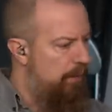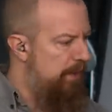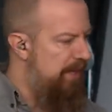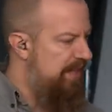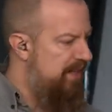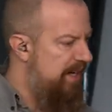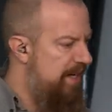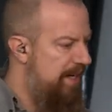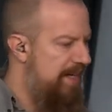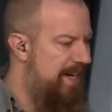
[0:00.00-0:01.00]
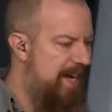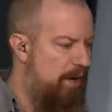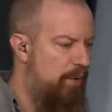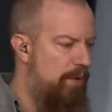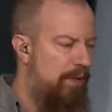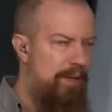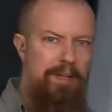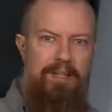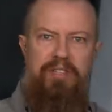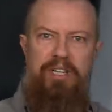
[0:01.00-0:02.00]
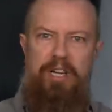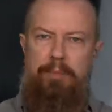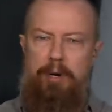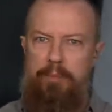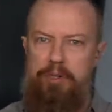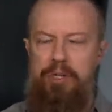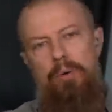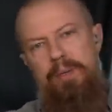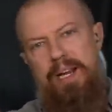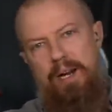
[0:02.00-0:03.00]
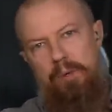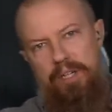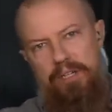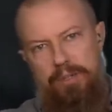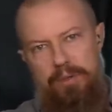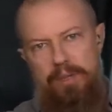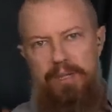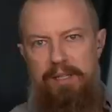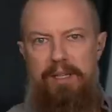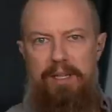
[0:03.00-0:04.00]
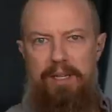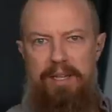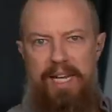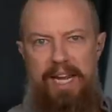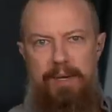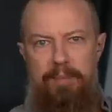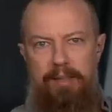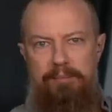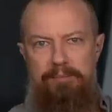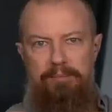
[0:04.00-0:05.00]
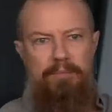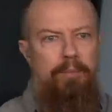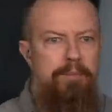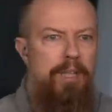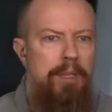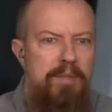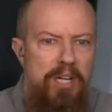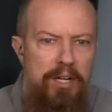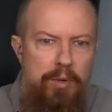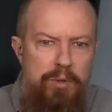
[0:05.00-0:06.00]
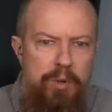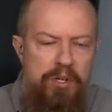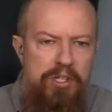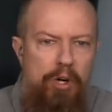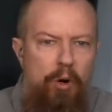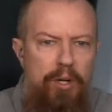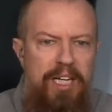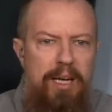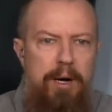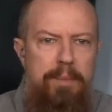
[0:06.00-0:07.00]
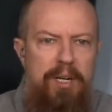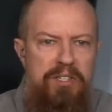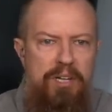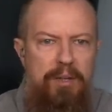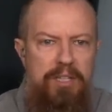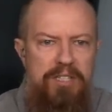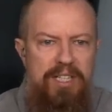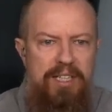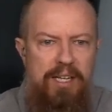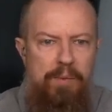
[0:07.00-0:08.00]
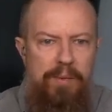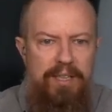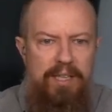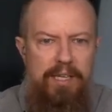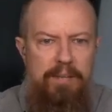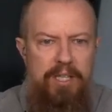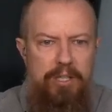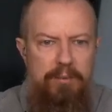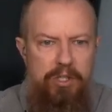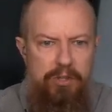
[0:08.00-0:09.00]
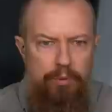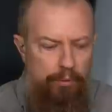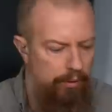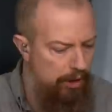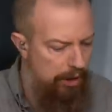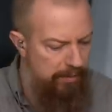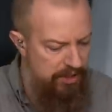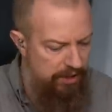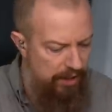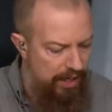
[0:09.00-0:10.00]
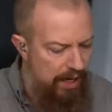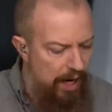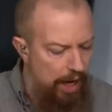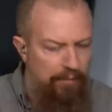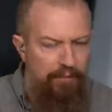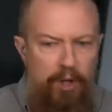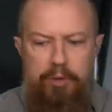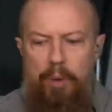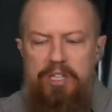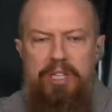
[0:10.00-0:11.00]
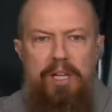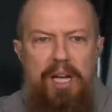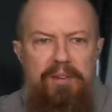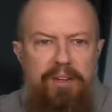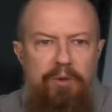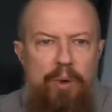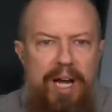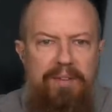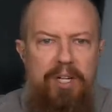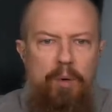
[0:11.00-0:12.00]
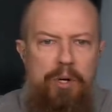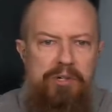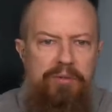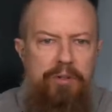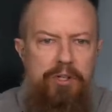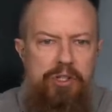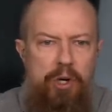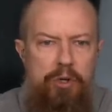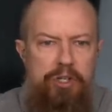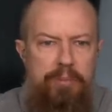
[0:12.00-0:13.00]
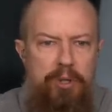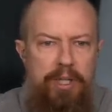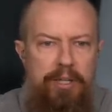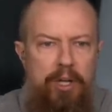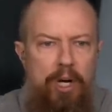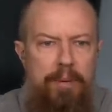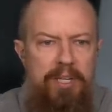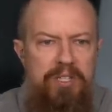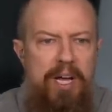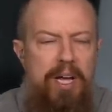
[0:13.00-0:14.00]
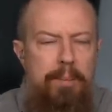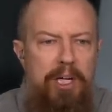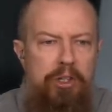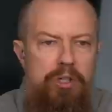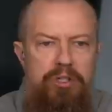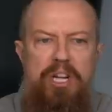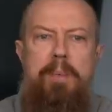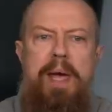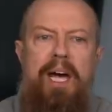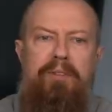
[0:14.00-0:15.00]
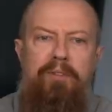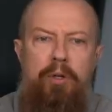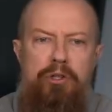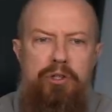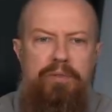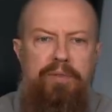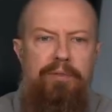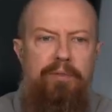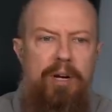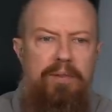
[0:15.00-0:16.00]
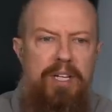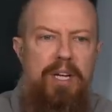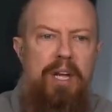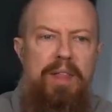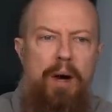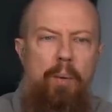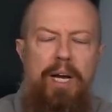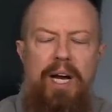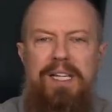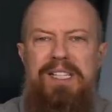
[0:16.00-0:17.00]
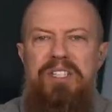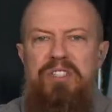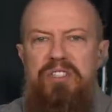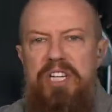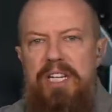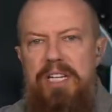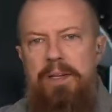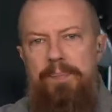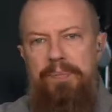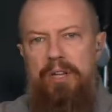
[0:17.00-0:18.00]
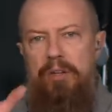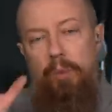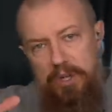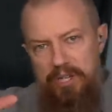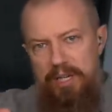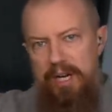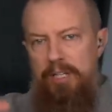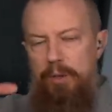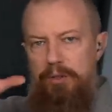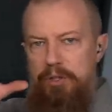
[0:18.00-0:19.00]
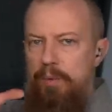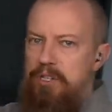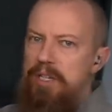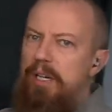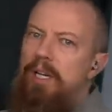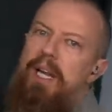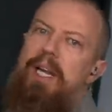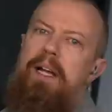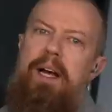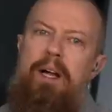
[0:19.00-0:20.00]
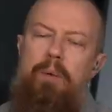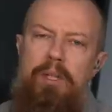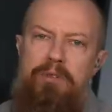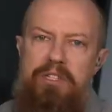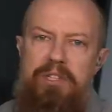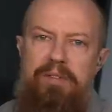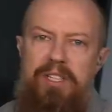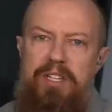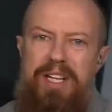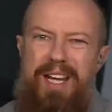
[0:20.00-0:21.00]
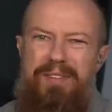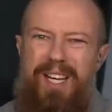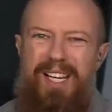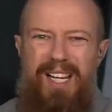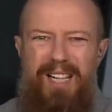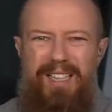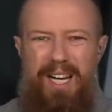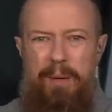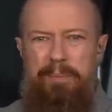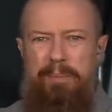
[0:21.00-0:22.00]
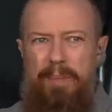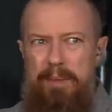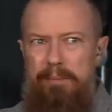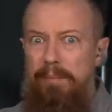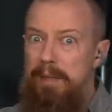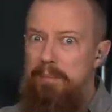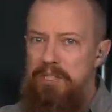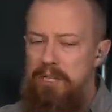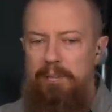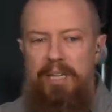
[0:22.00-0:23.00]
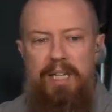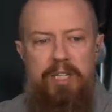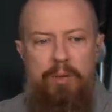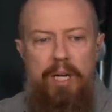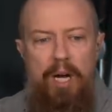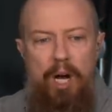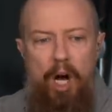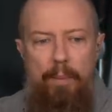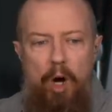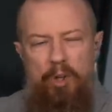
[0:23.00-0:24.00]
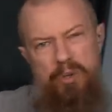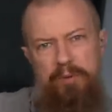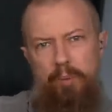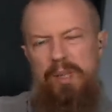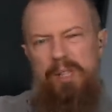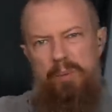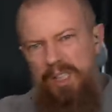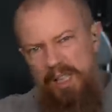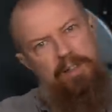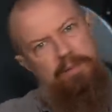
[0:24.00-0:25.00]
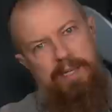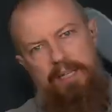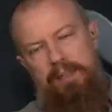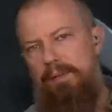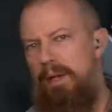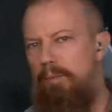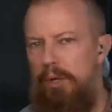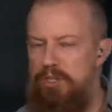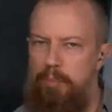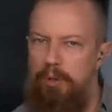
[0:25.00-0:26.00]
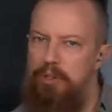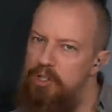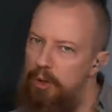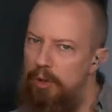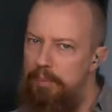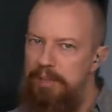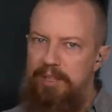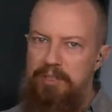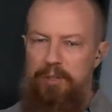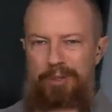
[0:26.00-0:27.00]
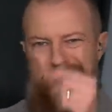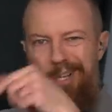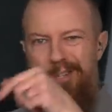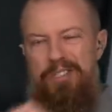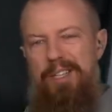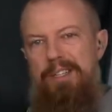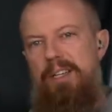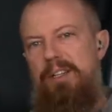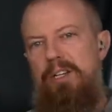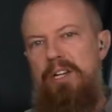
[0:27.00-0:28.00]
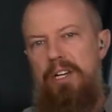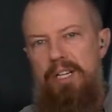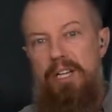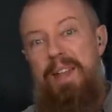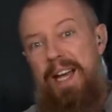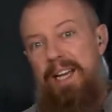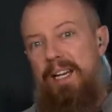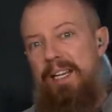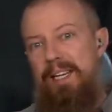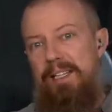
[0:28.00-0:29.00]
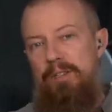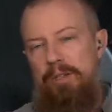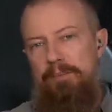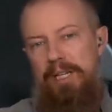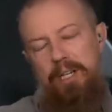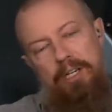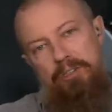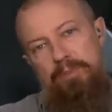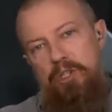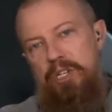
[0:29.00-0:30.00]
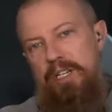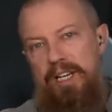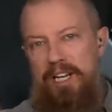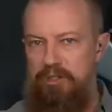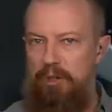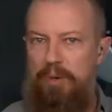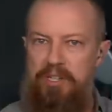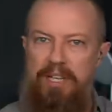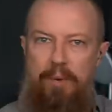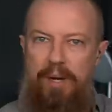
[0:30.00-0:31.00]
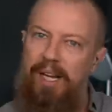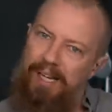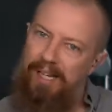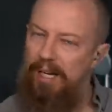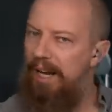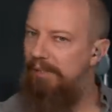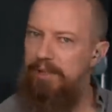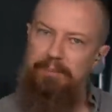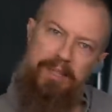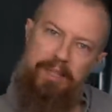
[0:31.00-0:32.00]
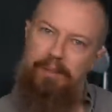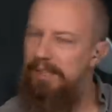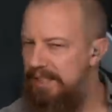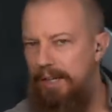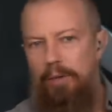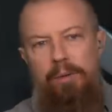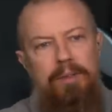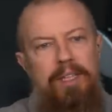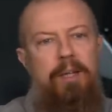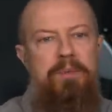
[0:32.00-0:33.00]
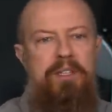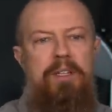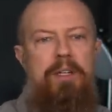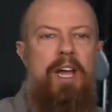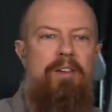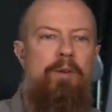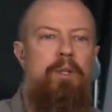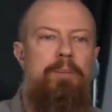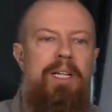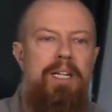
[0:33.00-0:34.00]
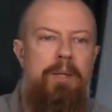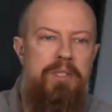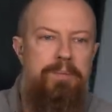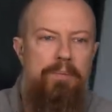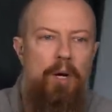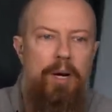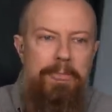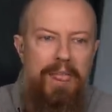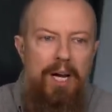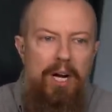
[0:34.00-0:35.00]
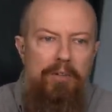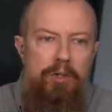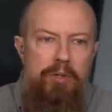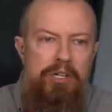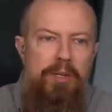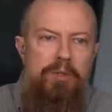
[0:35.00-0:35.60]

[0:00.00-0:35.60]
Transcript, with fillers: With that said, now let's get into the proper show. Now we're going to do the AMA. Let me see. I know there's a question that already came up that I said let's get into that when we get to the AMA. So let me just scroll through the comments here. Uh, those watching live, if you have a question for the show, just put it in the comments. Make sure you type at Photo Joseph in front of it. That way I can see the question. I know there's a question there, and I will address it. If it doesn't have that, then I, I might miss it, might not get to it. Um, also, if you really, really love me and, and want to support the show a little bit, there's a little dollar sign down there. You can click on that, and then you can make a contribution and ask your question that way. You don't have to, but you know, it's kind of cool. It helps. Every little penny helps here. All right. First question comes